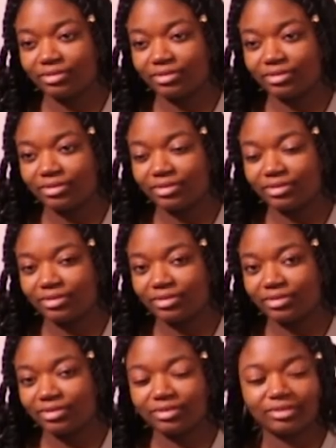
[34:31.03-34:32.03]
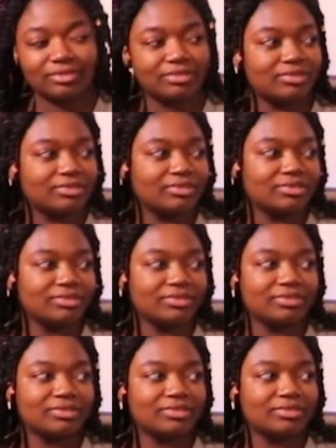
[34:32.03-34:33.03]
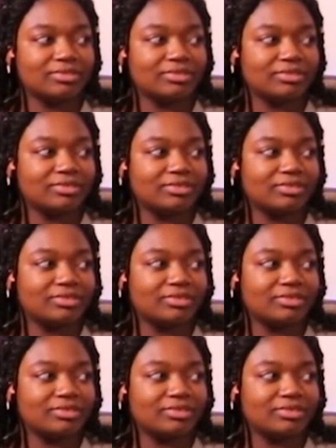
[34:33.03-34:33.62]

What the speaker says: [no speech]